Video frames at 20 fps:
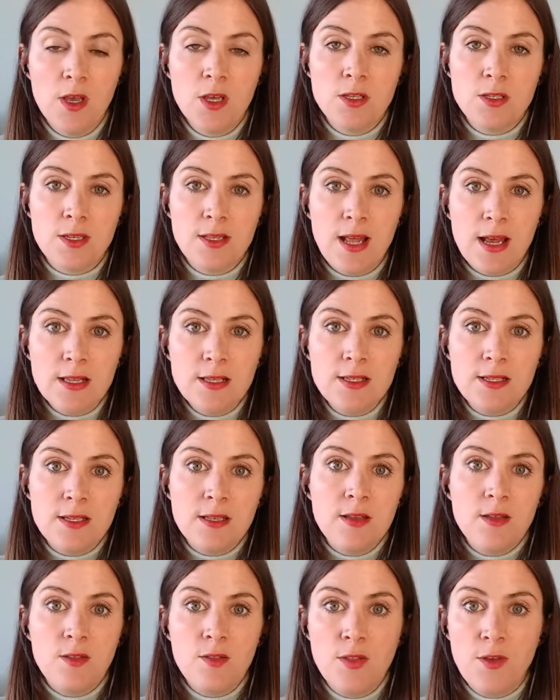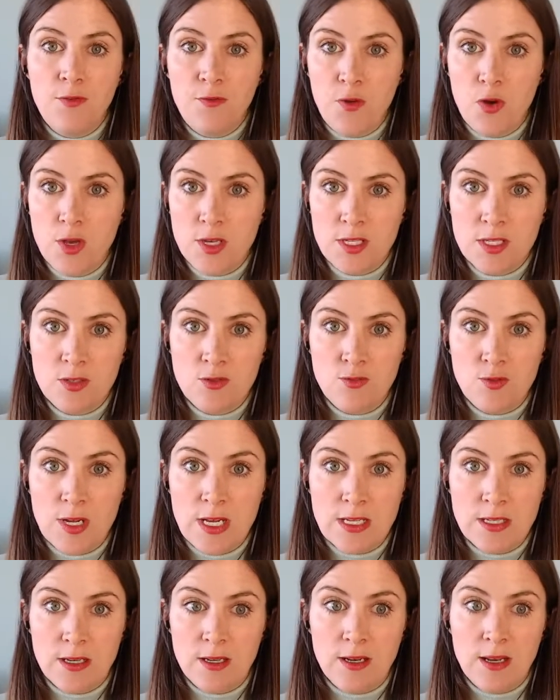So that's the first
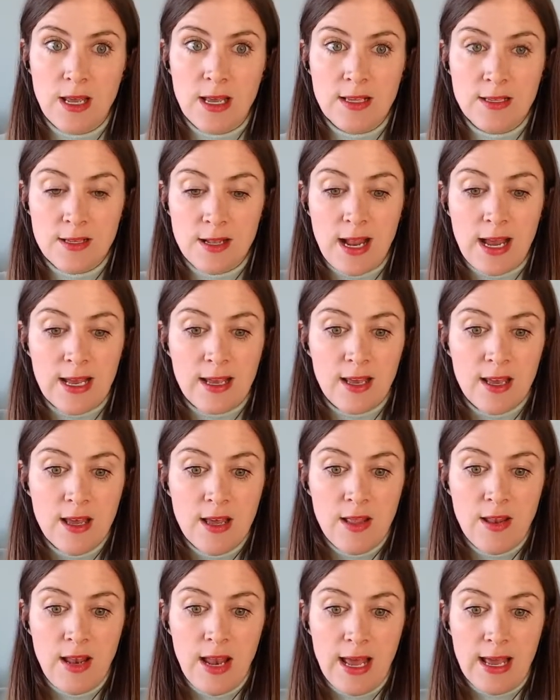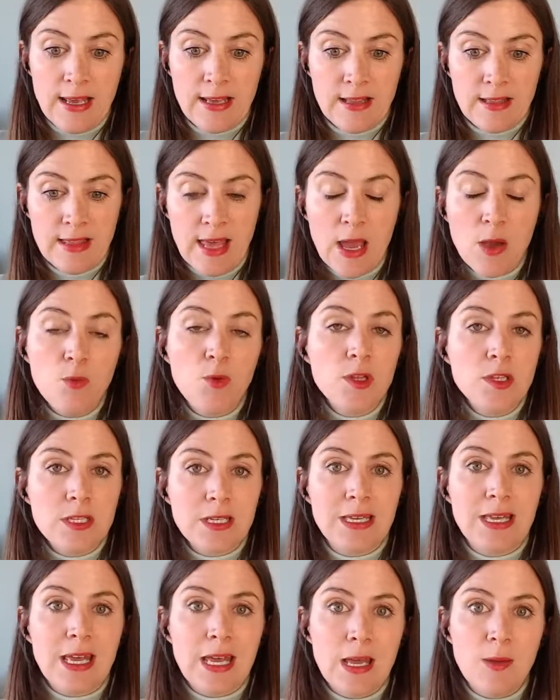reason. It's like they want to
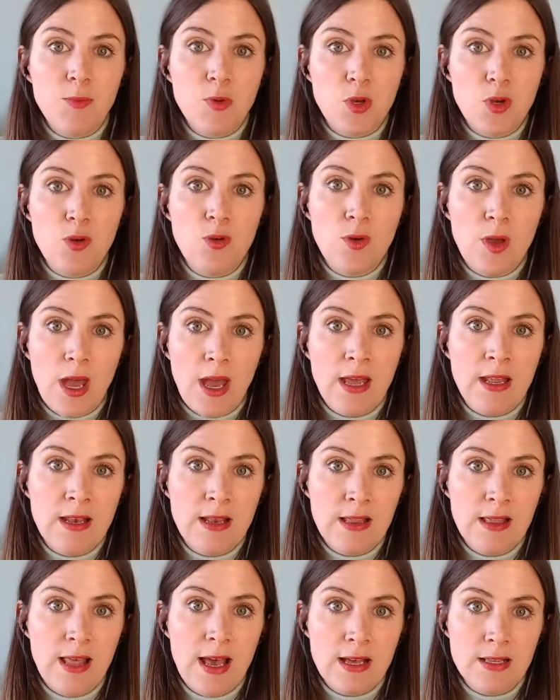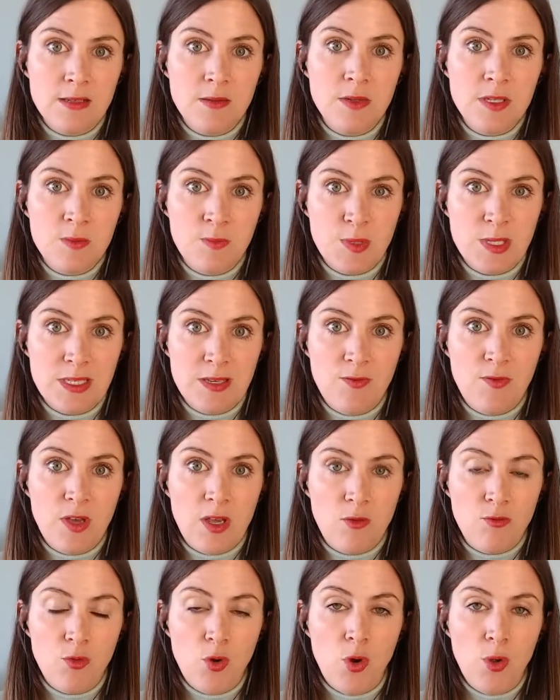keep you in that
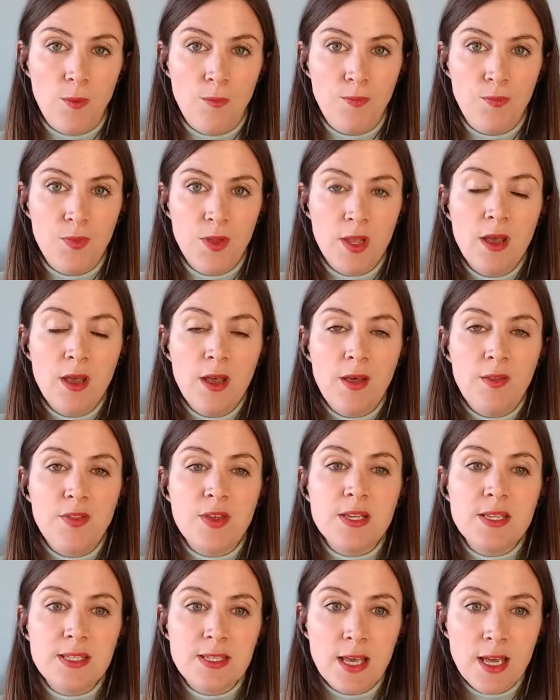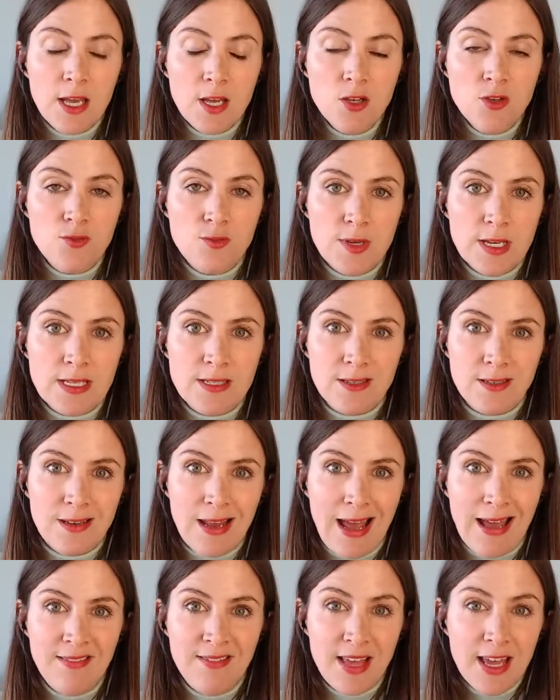specific role. The second
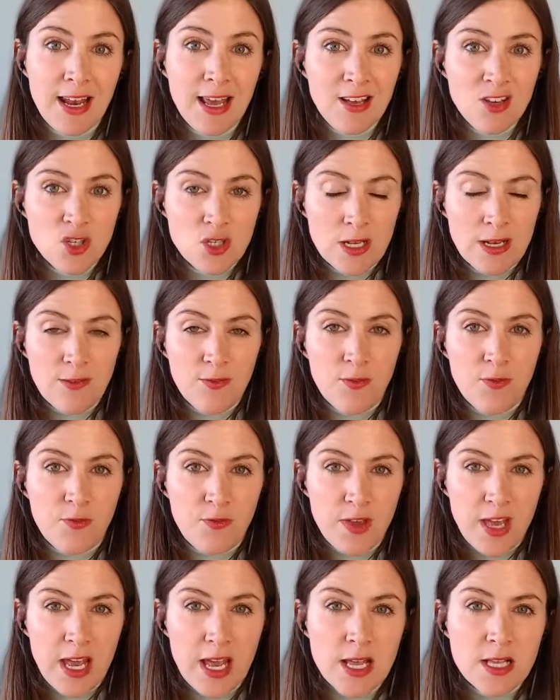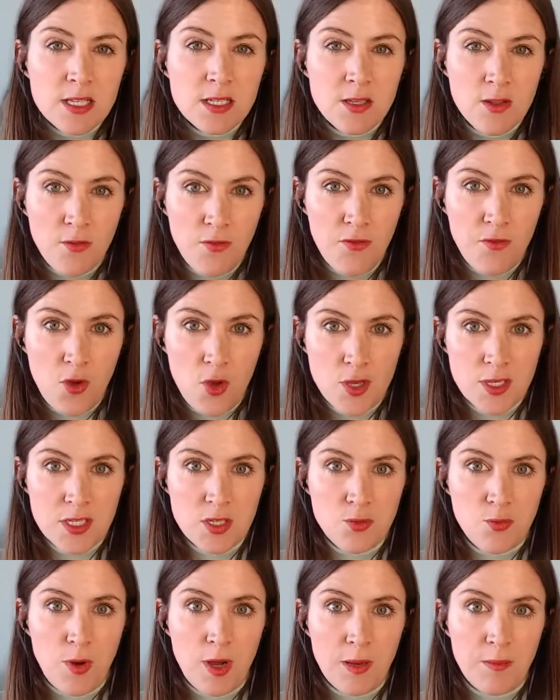reason, and that actually feeds the
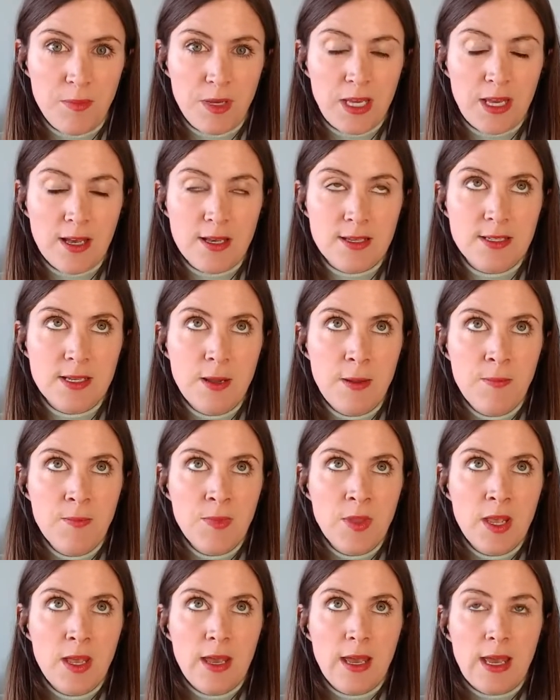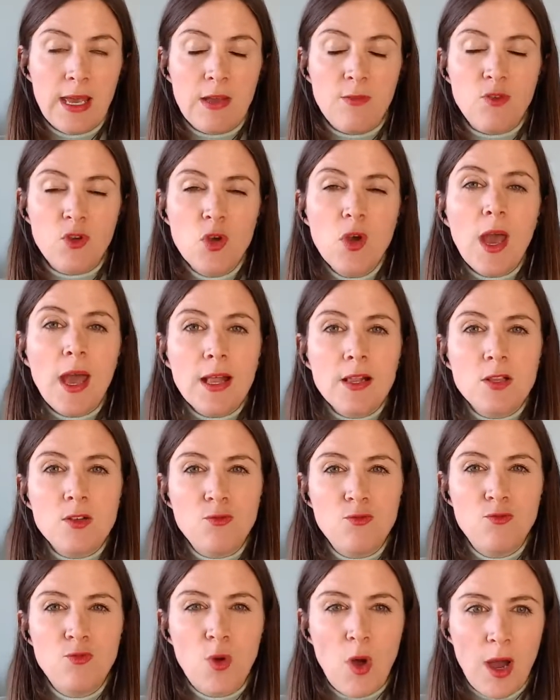first one, because if you had the
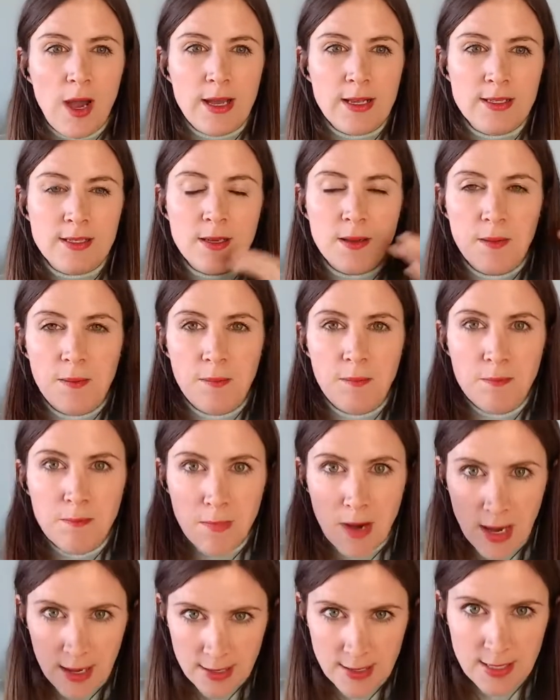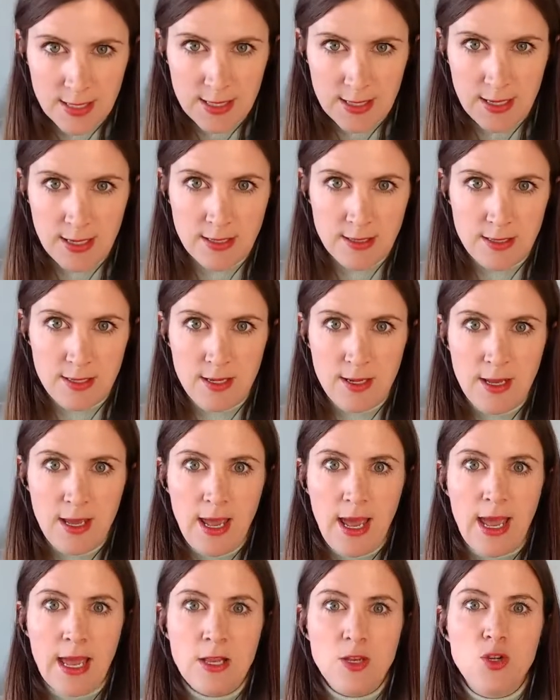right mindset
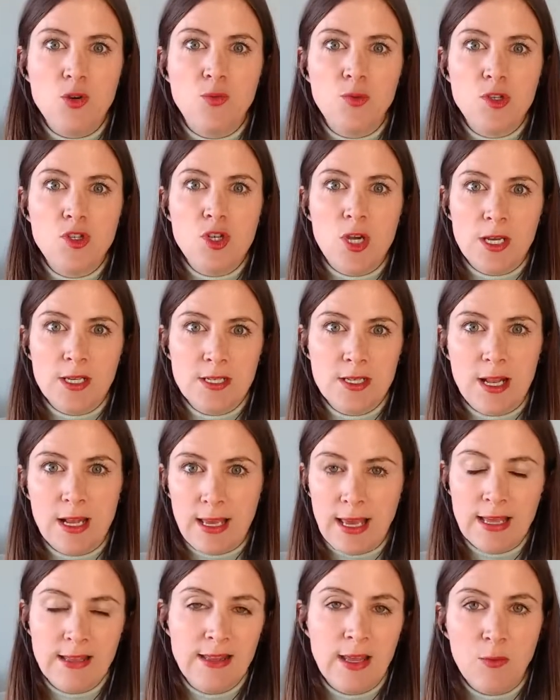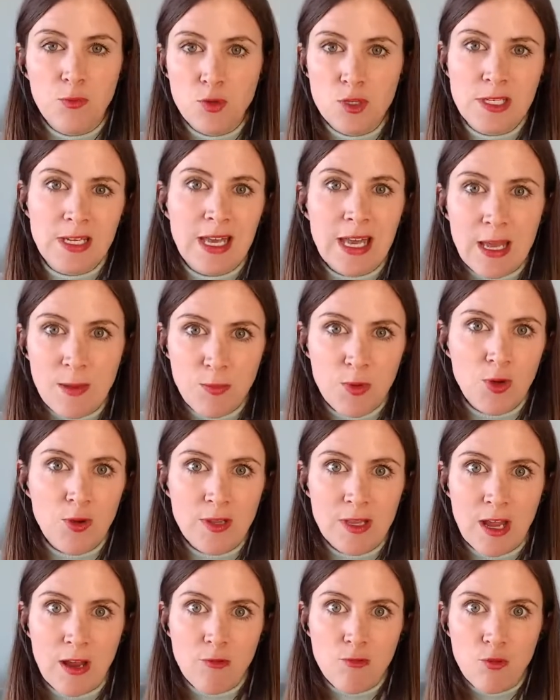and you would just like, and they would keep you in
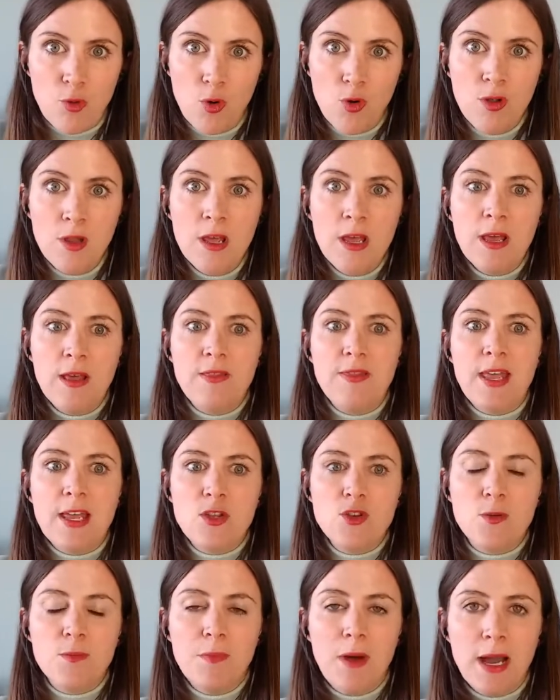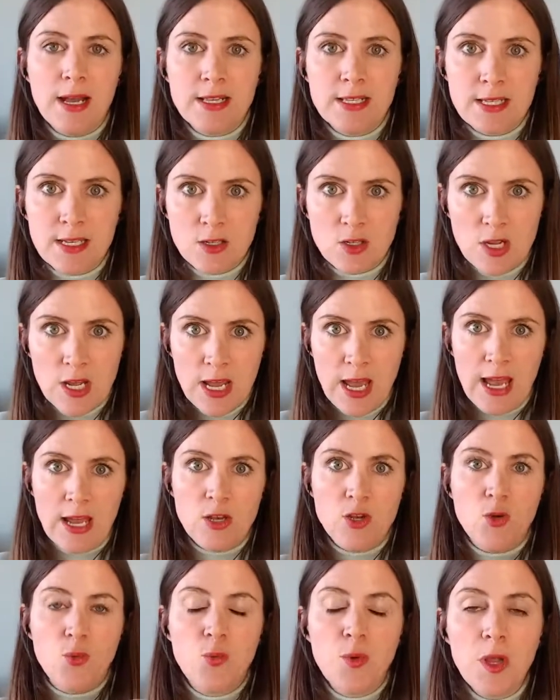that role, then your mindset and
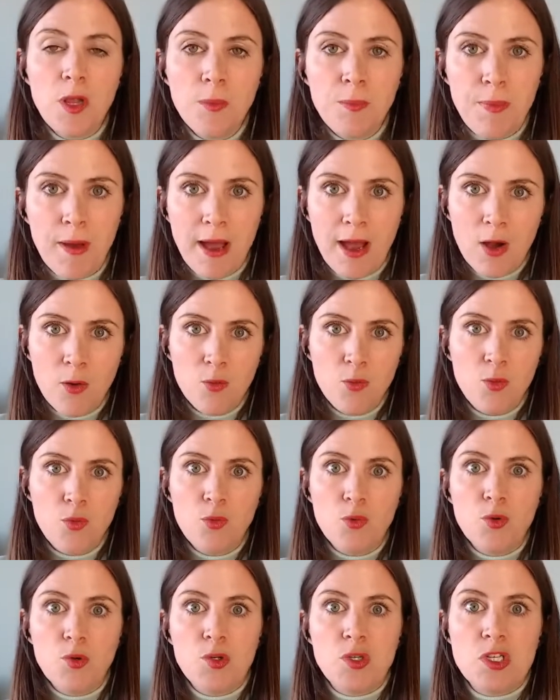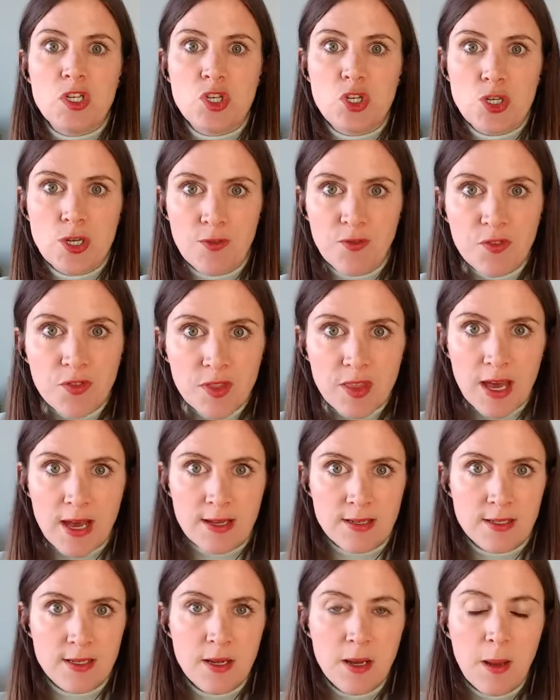your willpower would shift
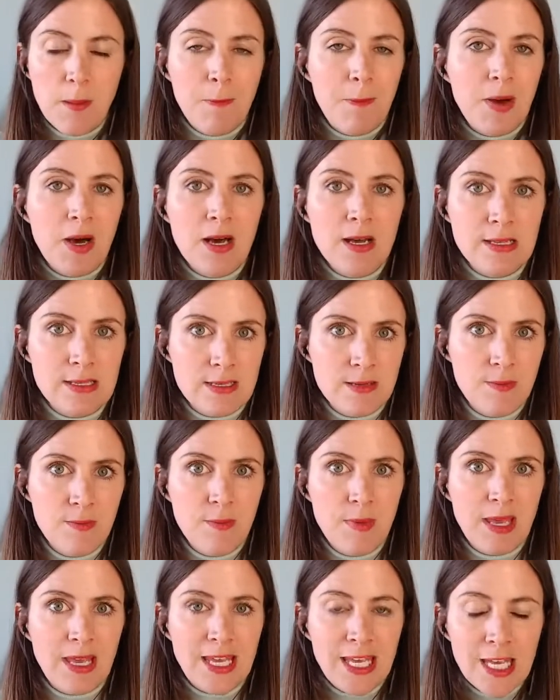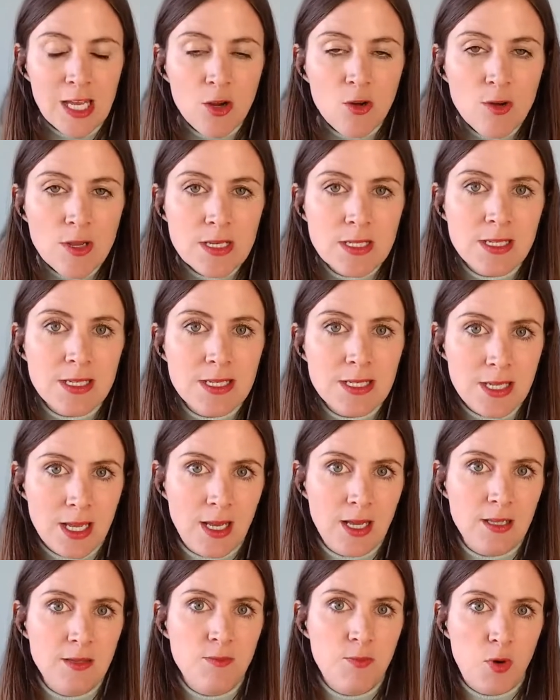that. But here is the
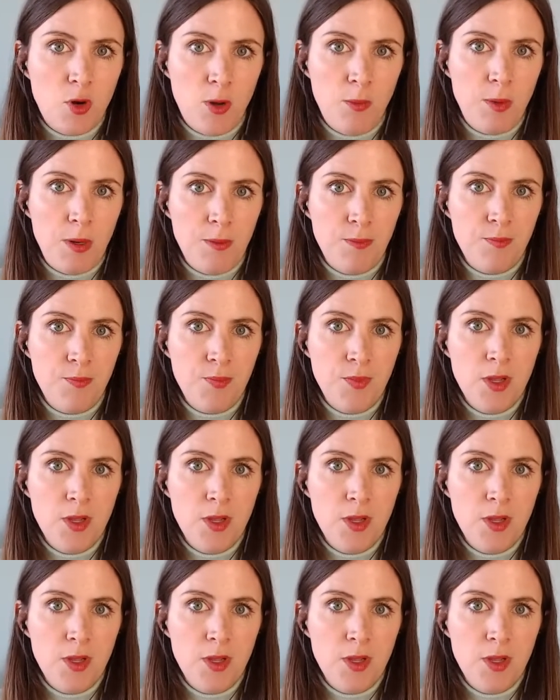second problem.